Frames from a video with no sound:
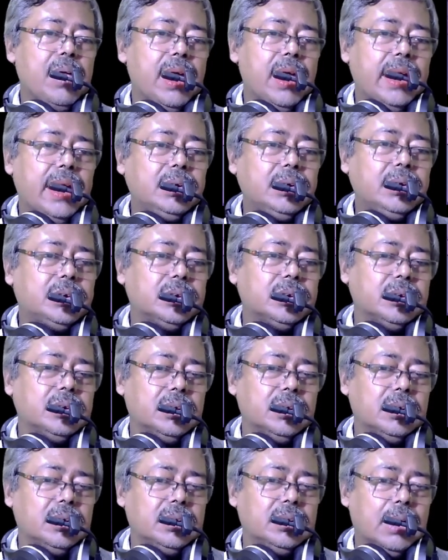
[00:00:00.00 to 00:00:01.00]
And
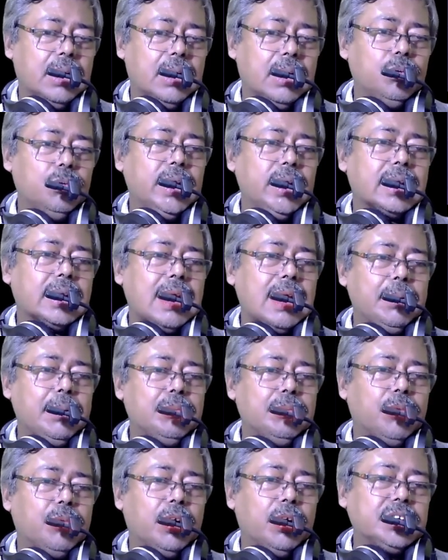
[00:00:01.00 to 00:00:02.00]
now we are
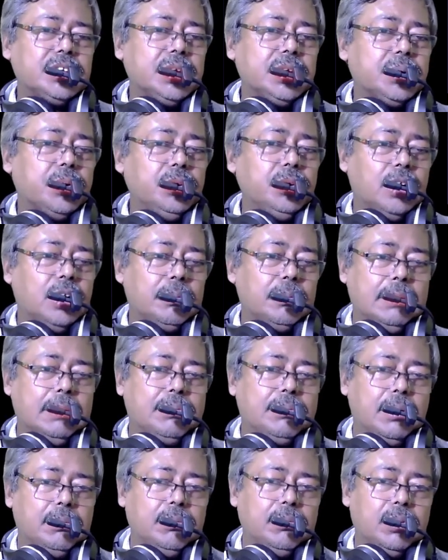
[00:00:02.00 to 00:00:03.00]
coming BOYCE code normal
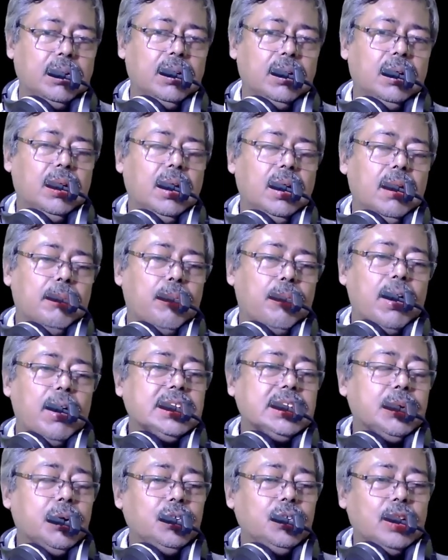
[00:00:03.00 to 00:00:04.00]
form.
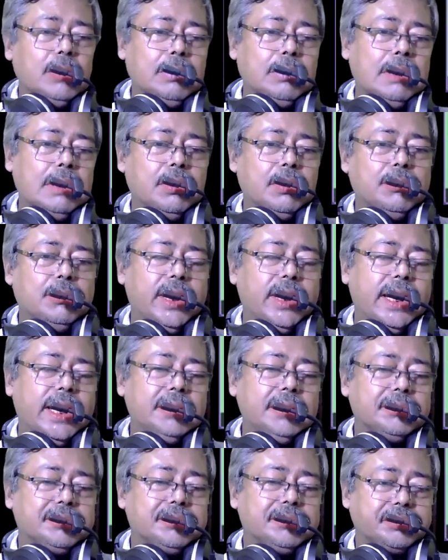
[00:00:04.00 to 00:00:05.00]
BOYCE code normal form
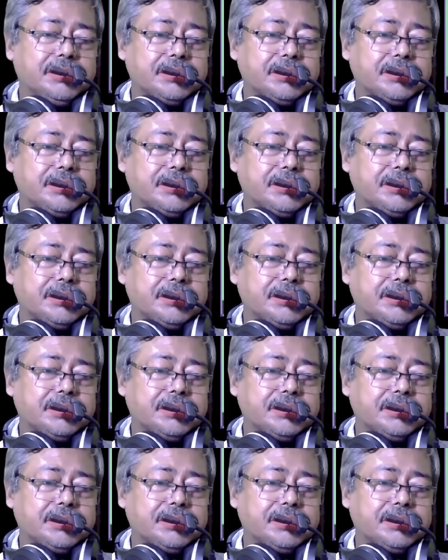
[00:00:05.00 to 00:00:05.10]
where